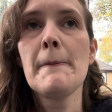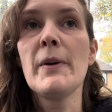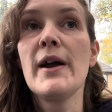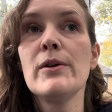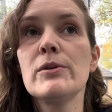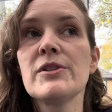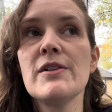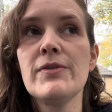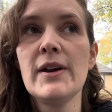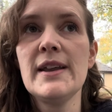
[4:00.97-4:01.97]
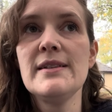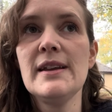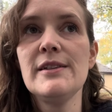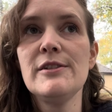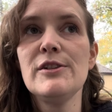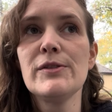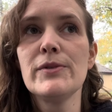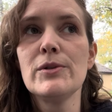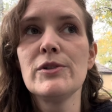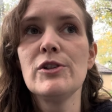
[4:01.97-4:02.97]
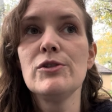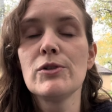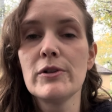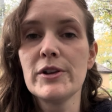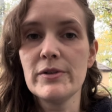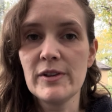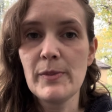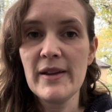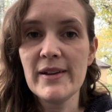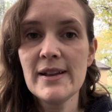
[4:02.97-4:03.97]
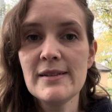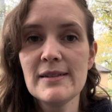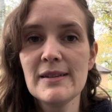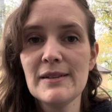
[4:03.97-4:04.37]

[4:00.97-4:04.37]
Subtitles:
but I also find it's useful to draw on your experience.